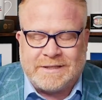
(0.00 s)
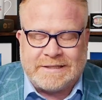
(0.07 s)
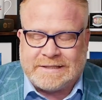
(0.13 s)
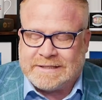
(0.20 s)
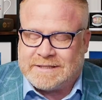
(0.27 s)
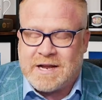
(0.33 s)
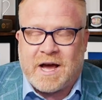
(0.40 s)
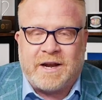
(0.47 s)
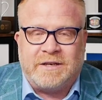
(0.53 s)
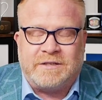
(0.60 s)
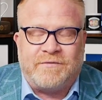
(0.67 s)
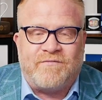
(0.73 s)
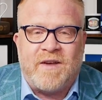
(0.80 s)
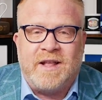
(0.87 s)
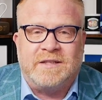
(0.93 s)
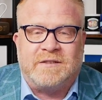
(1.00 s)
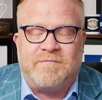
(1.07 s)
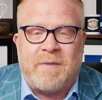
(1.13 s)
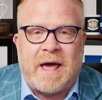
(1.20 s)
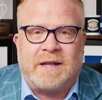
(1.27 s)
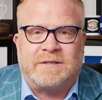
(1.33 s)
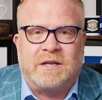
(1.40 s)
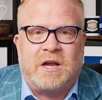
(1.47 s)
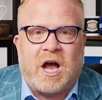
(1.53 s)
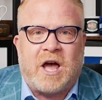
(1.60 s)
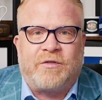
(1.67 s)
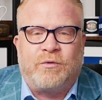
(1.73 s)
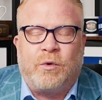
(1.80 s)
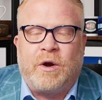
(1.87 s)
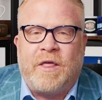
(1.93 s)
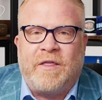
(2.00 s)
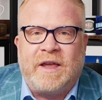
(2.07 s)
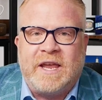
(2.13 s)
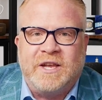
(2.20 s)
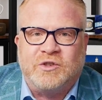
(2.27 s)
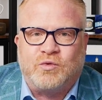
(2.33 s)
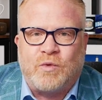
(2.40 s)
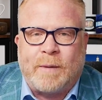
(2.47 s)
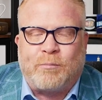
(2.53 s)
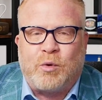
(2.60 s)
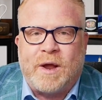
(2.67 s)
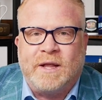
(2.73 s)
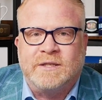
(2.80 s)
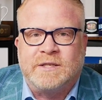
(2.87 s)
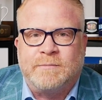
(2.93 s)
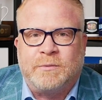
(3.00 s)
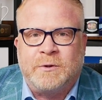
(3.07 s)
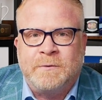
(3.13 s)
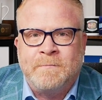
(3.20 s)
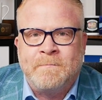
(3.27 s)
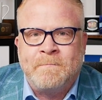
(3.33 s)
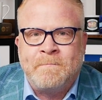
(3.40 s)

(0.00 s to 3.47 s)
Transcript: this is not a defense of Madison Cawthorn. I think he is reprehensible.